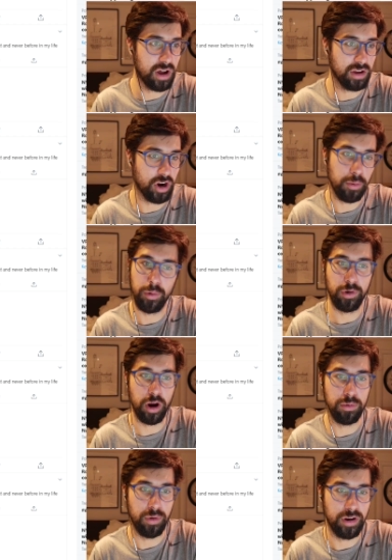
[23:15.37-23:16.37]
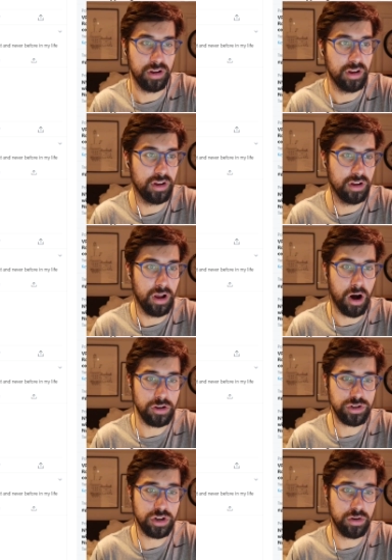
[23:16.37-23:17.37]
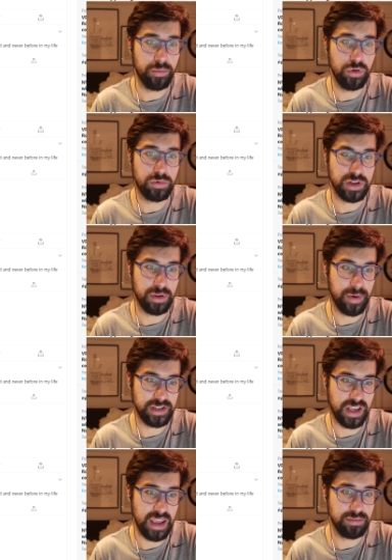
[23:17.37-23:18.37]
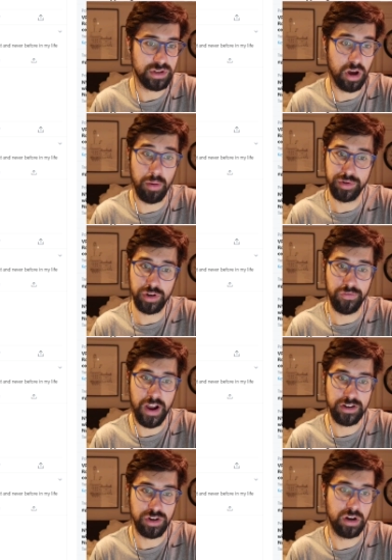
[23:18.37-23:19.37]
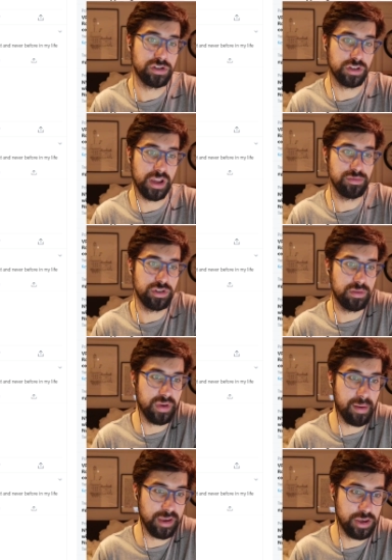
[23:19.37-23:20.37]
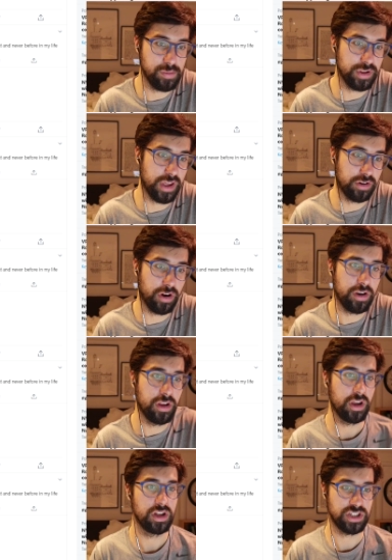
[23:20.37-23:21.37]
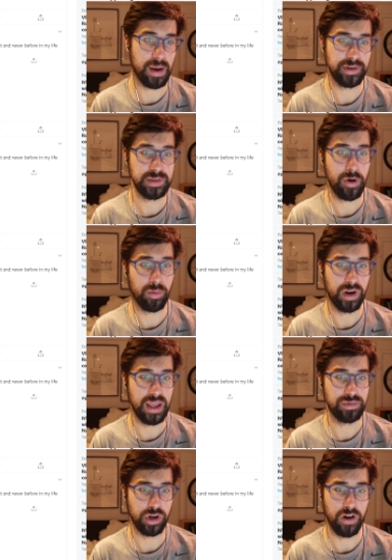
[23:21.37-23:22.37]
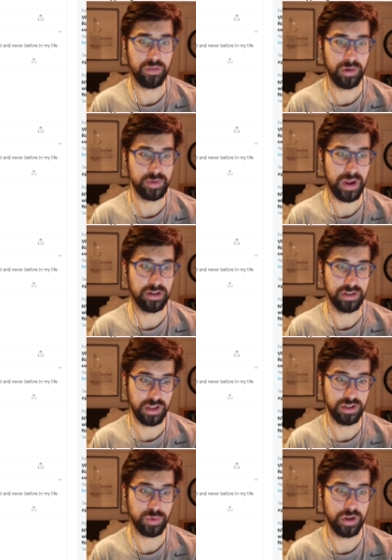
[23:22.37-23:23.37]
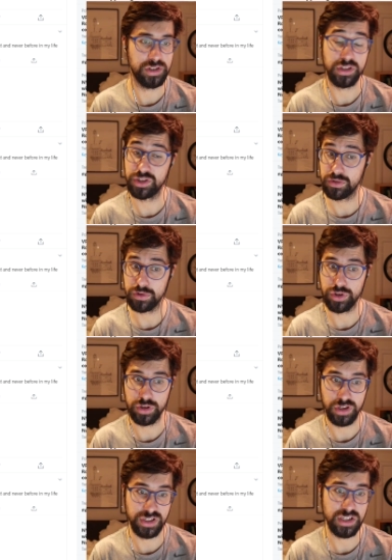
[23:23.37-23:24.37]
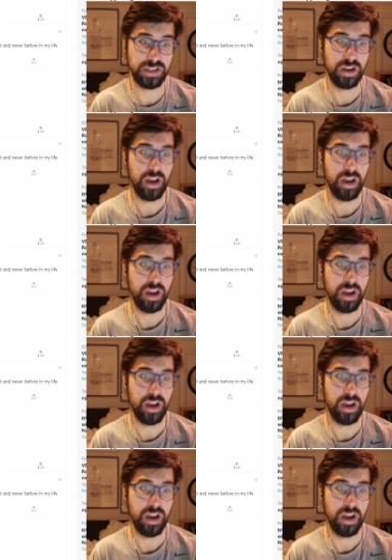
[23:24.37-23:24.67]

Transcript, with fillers: Garbo, Garbo one. Ultra Sun and Moon were some of the best games. Almost all fire starters are lame due to them becoming human later on. Japanese Pokemon names are often much better than English ones. Incineroar shouldn't exist.